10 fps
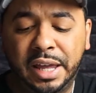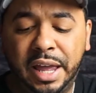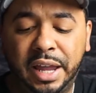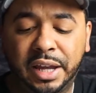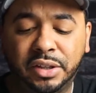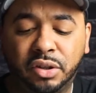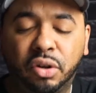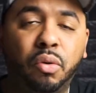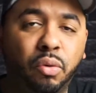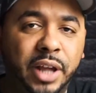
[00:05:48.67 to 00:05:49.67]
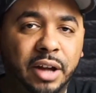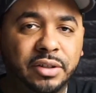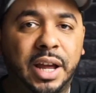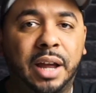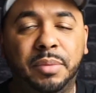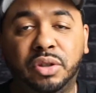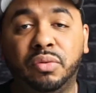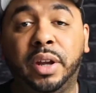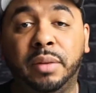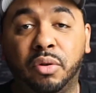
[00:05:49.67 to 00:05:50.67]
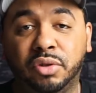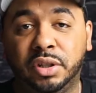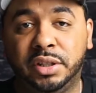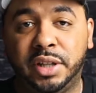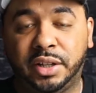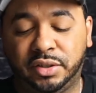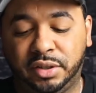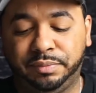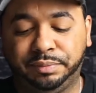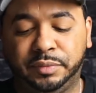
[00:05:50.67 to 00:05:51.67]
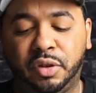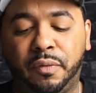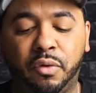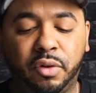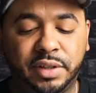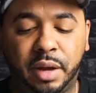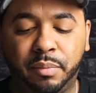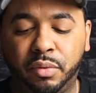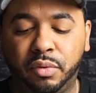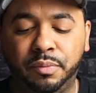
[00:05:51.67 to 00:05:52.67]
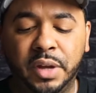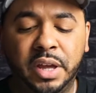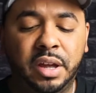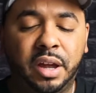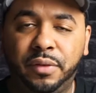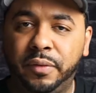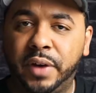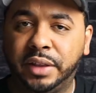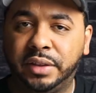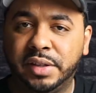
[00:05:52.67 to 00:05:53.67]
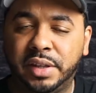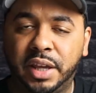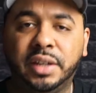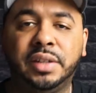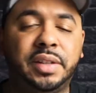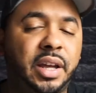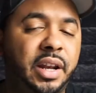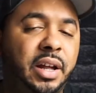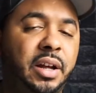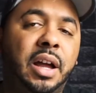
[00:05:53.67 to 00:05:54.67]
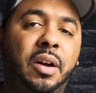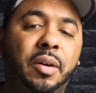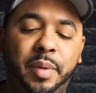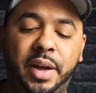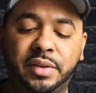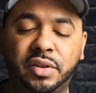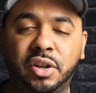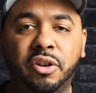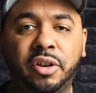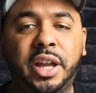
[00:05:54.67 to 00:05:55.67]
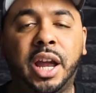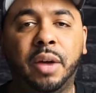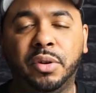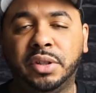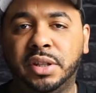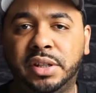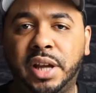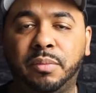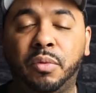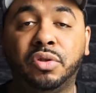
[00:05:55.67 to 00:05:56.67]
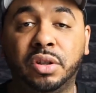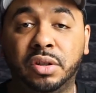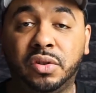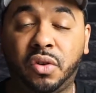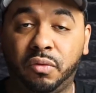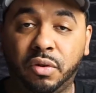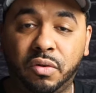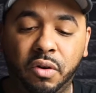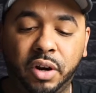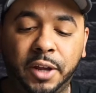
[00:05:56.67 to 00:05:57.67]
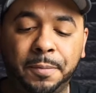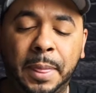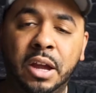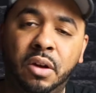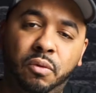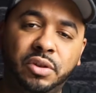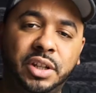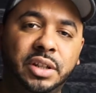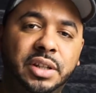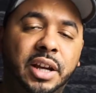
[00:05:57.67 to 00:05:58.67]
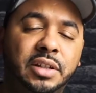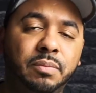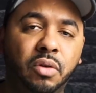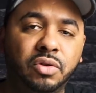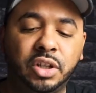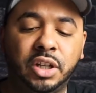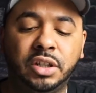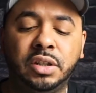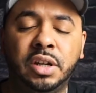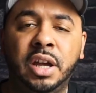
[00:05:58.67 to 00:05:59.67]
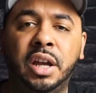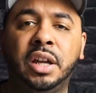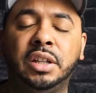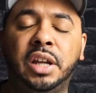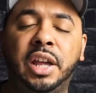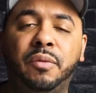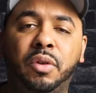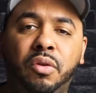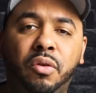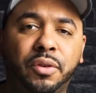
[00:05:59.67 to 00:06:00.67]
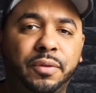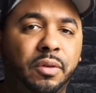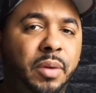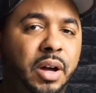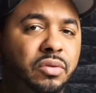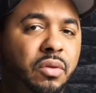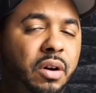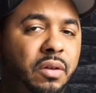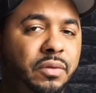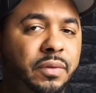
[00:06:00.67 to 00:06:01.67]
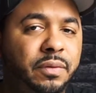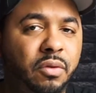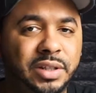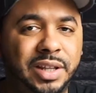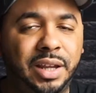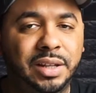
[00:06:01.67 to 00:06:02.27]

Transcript: and the cooldown time between motion detection. So for example, if you've got this thing set up as a security camera to detect motion to start recording, once it detects motion, it records for about 12 to 14